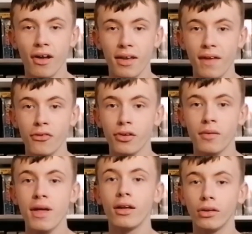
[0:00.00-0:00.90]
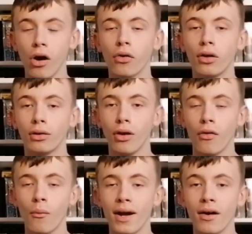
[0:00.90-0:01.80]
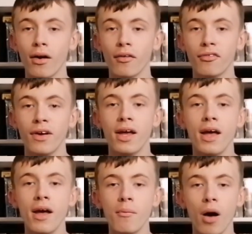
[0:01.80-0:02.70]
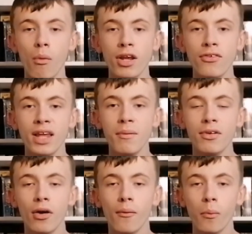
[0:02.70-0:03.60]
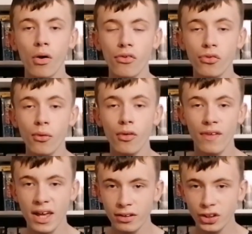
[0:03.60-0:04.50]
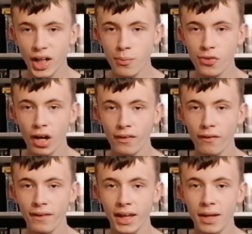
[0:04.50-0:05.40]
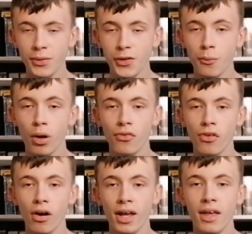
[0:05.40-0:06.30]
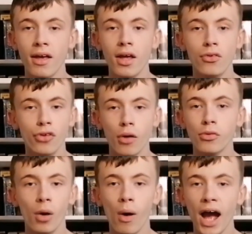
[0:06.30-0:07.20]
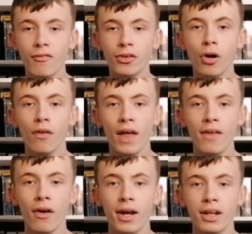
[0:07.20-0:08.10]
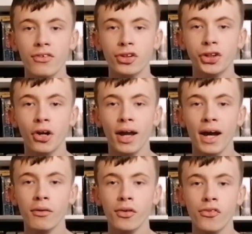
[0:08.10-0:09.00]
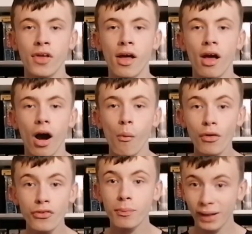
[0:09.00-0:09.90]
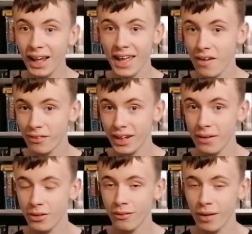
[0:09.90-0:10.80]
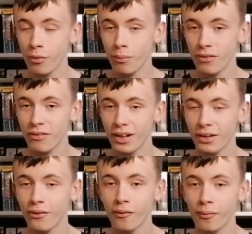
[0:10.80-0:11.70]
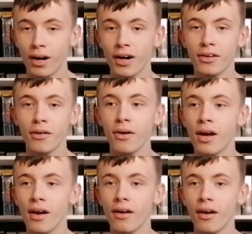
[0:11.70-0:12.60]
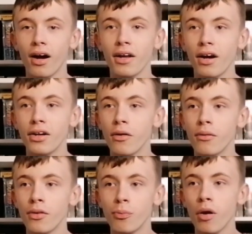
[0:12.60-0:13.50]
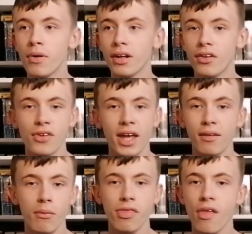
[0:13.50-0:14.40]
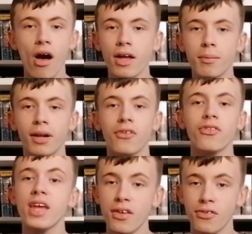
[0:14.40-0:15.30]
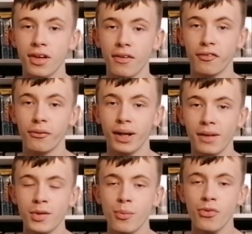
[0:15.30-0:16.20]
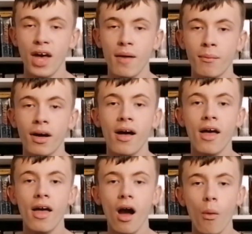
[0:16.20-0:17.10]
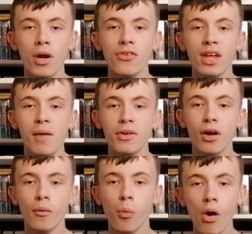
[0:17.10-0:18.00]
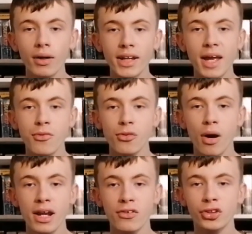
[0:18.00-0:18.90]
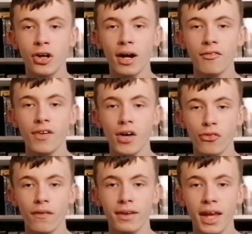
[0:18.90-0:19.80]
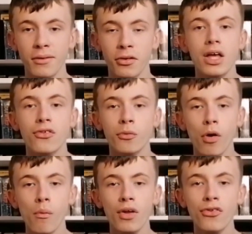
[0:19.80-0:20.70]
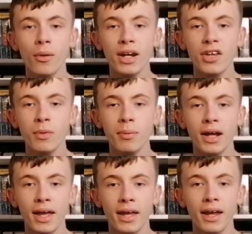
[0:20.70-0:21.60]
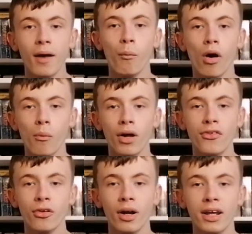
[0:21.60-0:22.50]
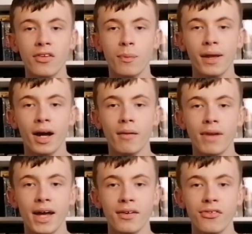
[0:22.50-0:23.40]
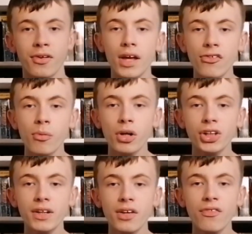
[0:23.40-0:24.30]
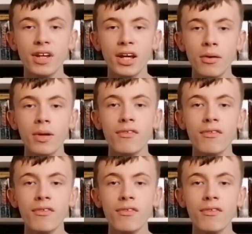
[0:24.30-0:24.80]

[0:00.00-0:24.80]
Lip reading: Like, that's going to be a long, long way off. But I want you to let me know, what sort of hidden gems are there on the GameCube? Ones that I don't know or haven't got yet that I need to try out? Because I want to play every GameCube game, would be really cool. But I know it's probably going to take 30 plus years to get the full GameCube set, but I want you to let me know, what games do I need to try out first on the GameCube? So what ones do I need to be playing, and what ones do I need to pick up next? Thanks for watching this video.